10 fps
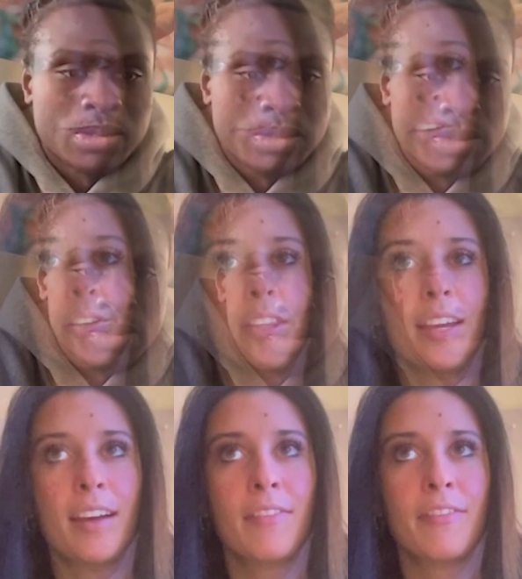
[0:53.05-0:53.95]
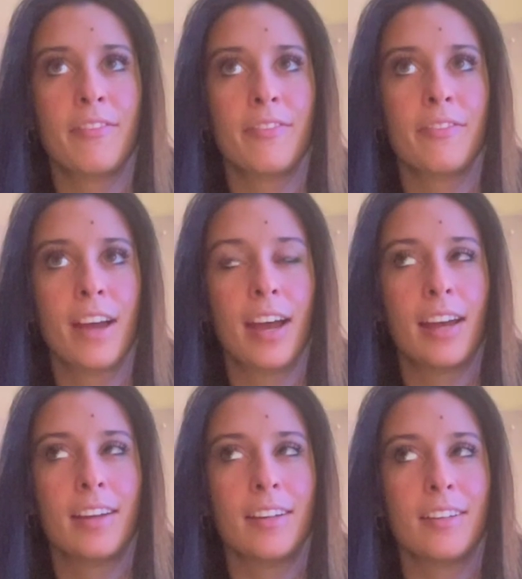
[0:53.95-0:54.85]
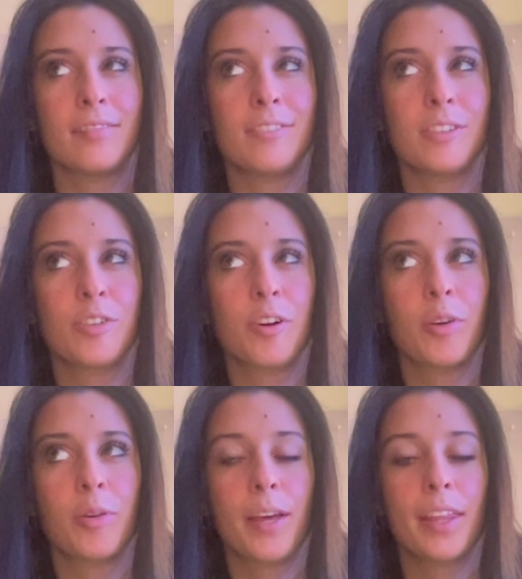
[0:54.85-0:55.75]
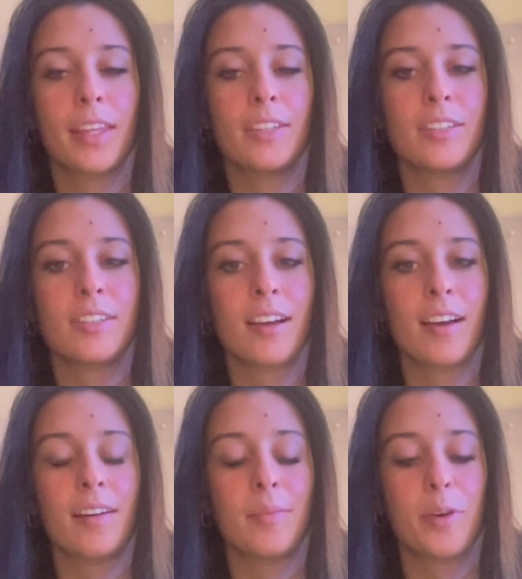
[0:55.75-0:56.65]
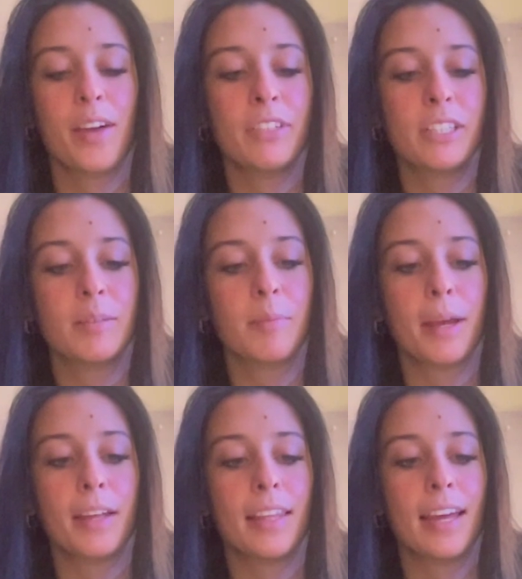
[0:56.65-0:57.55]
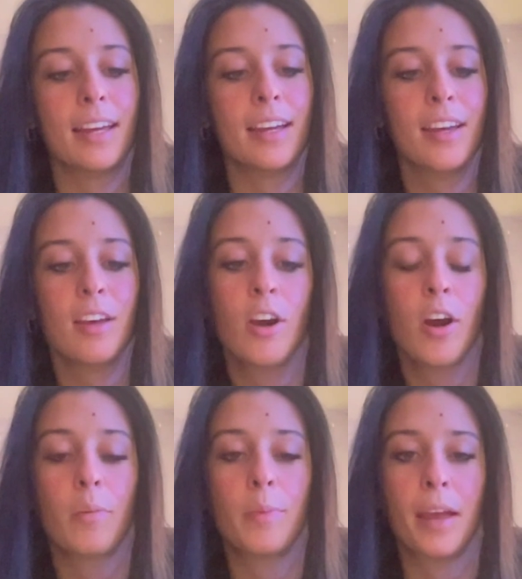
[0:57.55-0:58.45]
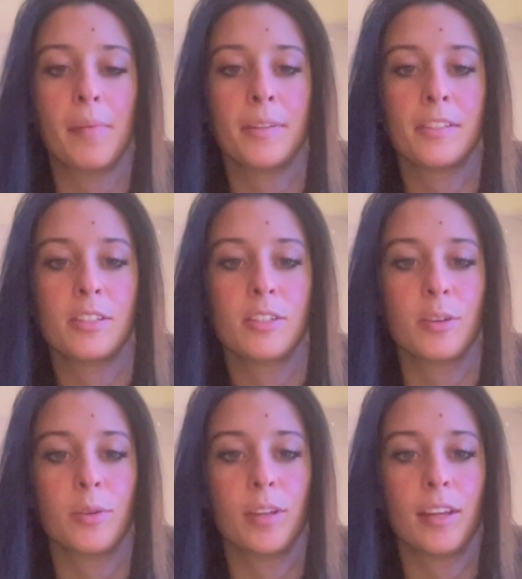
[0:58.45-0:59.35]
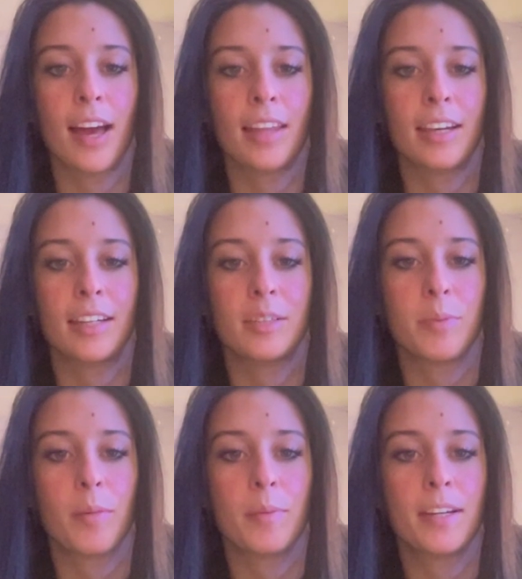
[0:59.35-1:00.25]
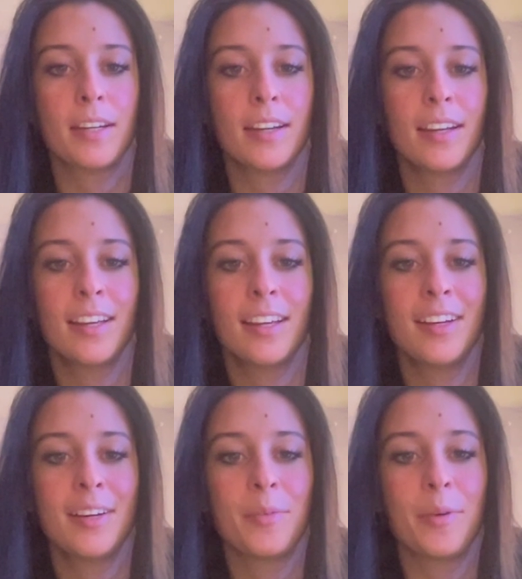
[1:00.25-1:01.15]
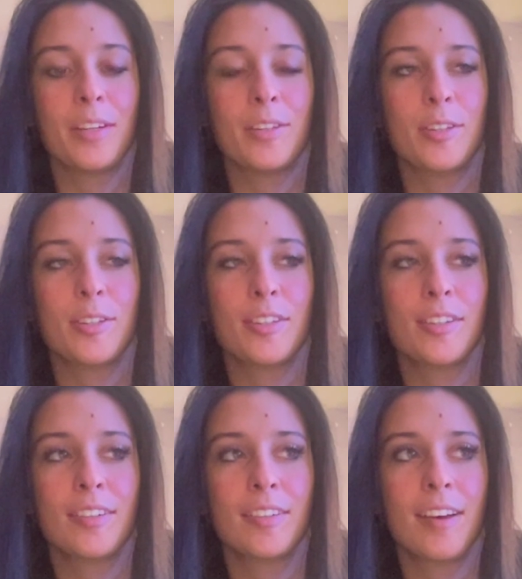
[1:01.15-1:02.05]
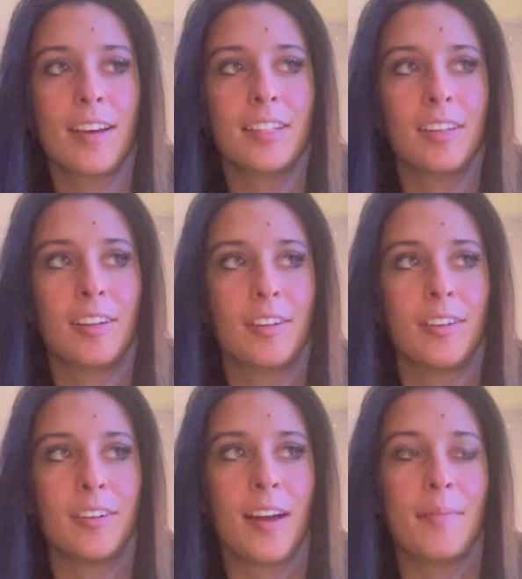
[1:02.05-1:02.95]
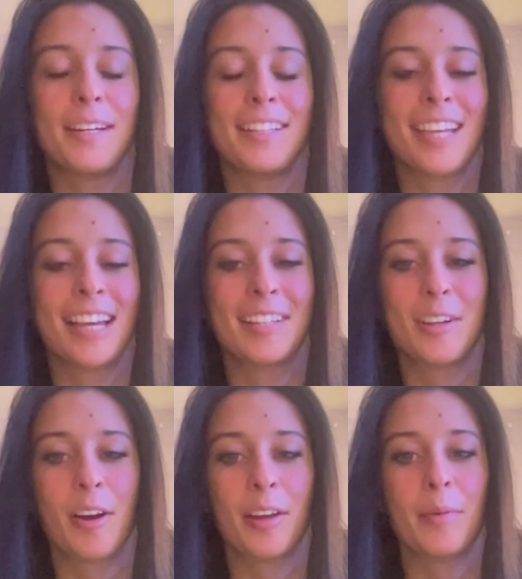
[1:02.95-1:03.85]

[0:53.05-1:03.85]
The only thing I've had a struggle with is we have to submit like our payments to the athletic department, which it's a little, it's like talking